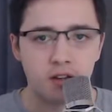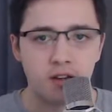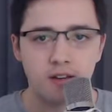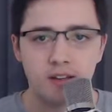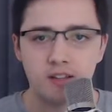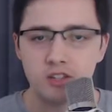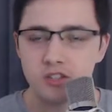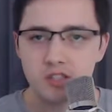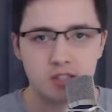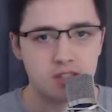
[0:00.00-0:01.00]
And then you
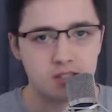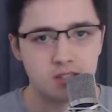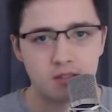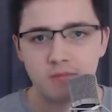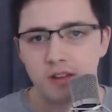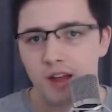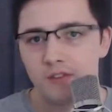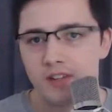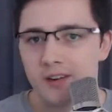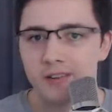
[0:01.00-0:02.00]
just see him every
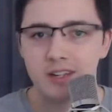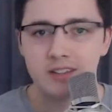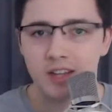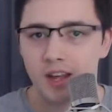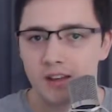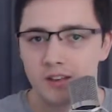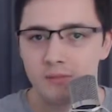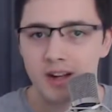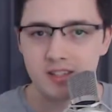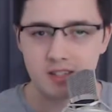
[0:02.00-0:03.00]
now and then taking them
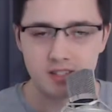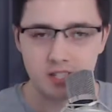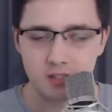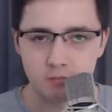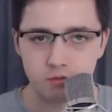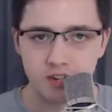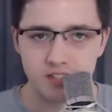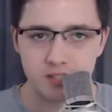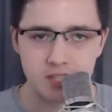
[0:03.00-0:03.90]
as the series progresses.